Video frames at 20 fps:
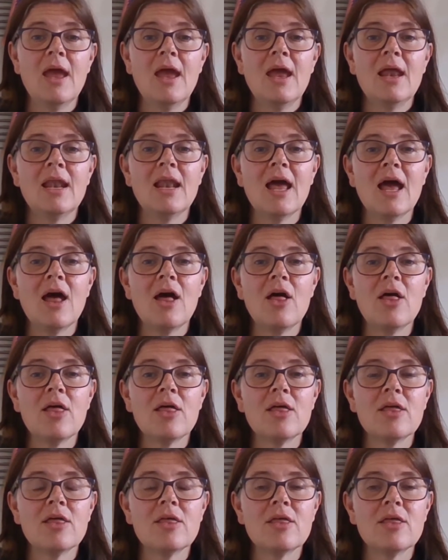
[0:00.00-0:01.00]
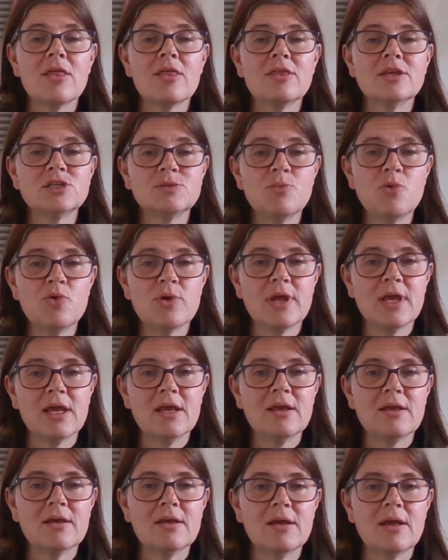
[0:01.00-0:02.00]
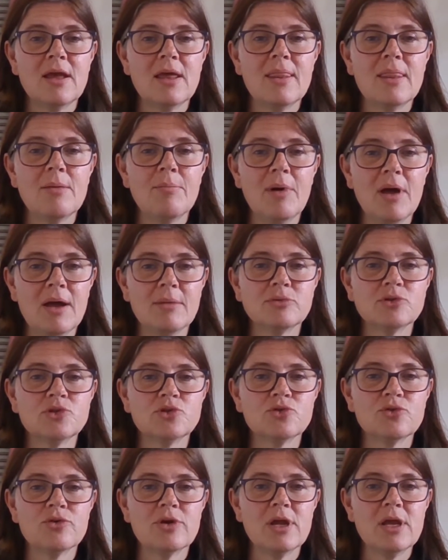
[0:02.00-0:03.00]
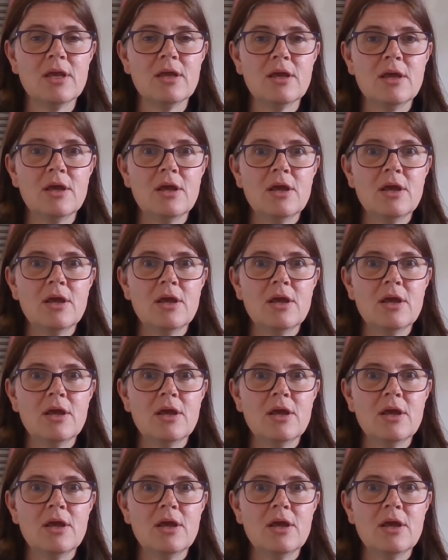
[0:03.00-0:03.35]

Now, this morning in the Bible story,